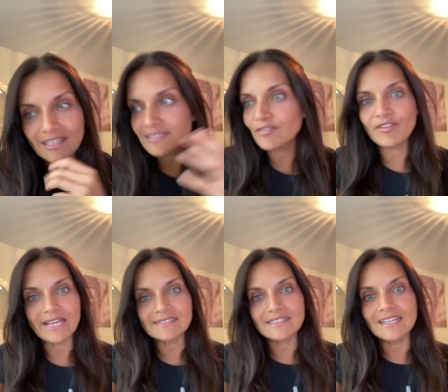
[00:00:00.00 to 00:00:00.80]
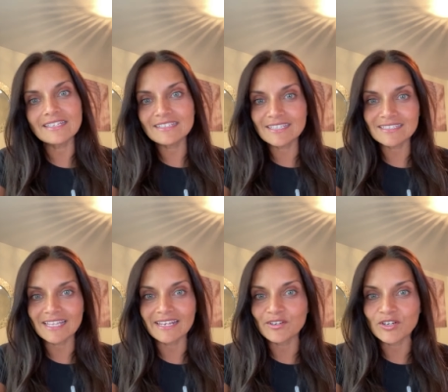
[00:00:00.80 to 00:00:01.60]
It's a fascinating
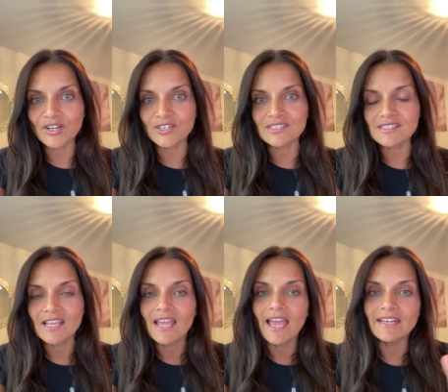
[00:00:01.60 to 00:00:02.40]
thing that occurs.